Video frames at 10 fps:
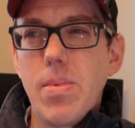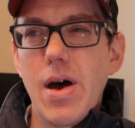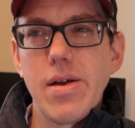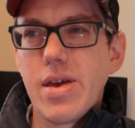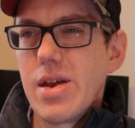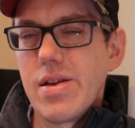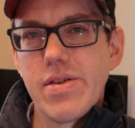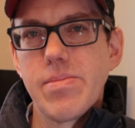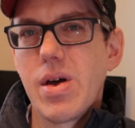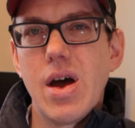about getting
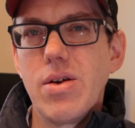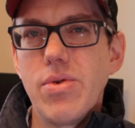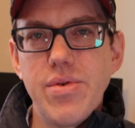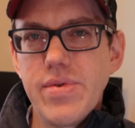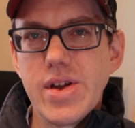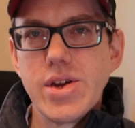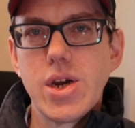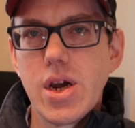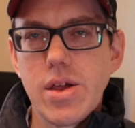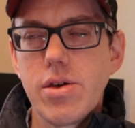some kind of revenge
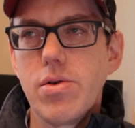against